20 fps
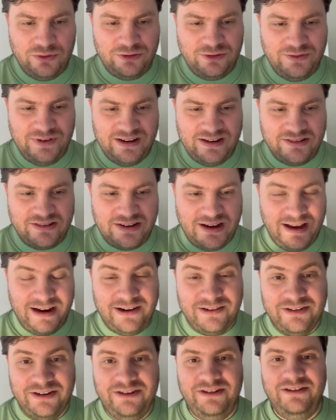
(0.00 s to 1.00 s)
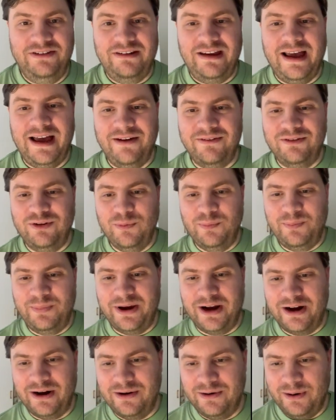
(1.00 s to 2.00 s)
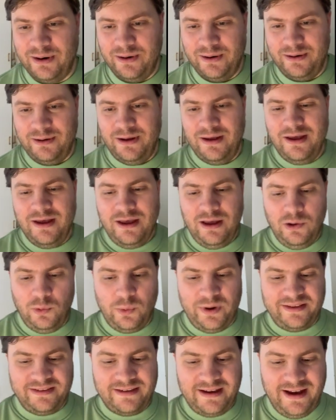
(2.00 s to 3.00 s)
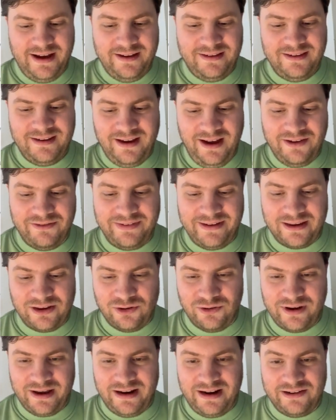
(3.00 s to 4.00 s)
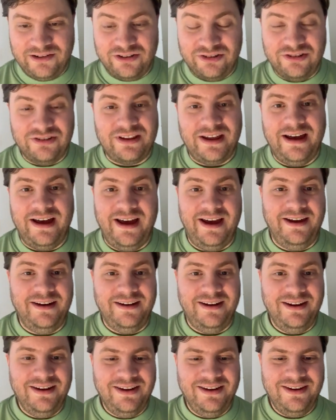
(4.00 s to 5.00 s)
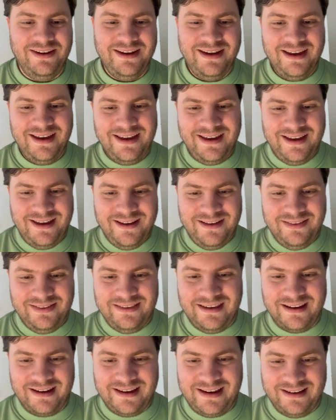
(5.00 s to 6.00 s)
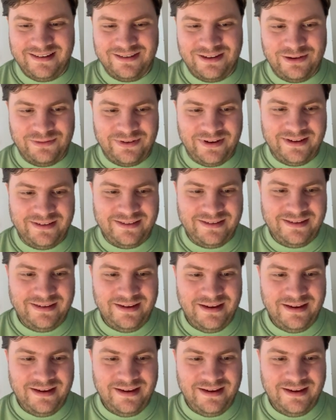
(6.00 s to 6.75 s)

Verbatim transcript: Swedish calendar. You have to bear with that. I think you can understand the gist of it.